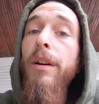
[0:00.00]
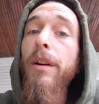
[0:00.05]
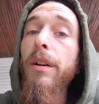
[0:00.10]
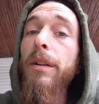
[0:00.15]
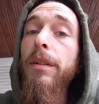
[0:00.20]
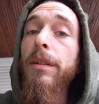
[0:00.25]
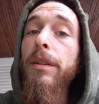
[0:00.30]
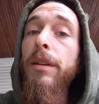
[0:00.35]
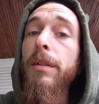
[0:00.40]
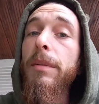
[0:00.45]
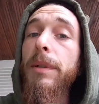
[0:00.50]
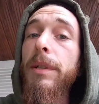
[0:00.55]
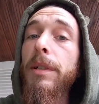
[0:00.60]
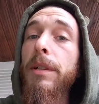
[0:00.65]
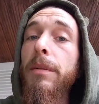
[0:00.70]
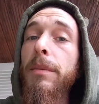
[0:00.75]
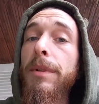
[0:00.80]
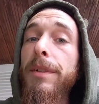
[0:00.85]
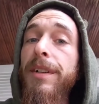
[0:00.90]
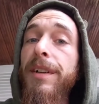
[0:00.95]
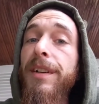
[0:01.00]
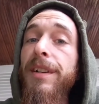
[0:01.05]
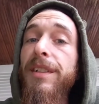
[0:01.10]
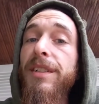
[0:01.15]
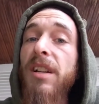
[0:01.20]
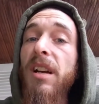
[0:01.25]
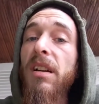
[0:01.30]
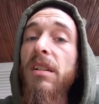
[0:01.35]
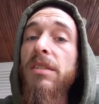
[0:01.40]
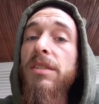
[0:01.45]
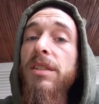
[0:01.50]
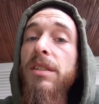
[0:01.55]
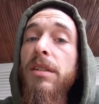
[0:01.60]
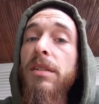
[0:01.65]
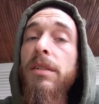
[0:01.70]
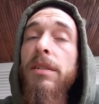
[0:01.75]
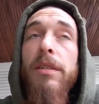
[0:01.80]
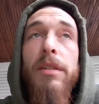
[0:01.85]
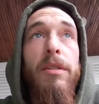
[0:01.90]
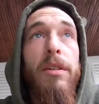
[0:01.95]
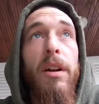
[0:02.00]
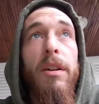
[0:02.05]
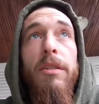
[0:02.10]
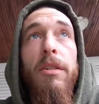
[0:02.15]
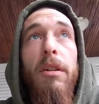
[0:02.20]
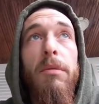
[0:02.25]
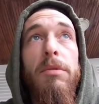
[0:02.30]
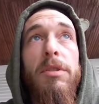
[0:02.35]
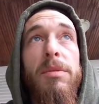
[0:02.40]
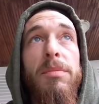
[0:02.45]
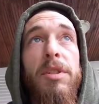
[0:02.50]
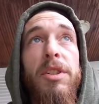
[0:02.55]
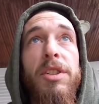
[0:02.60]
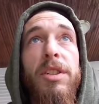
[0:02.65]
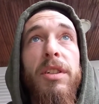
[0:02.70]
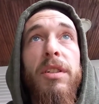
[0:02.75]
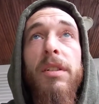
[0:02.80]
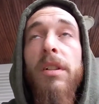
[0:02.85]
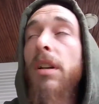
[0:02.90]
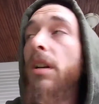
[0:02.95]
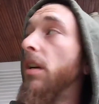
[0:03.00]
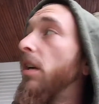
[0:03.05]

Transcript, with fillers: Currently, I'm here at my dad's house in Grand Rapids, Michigan.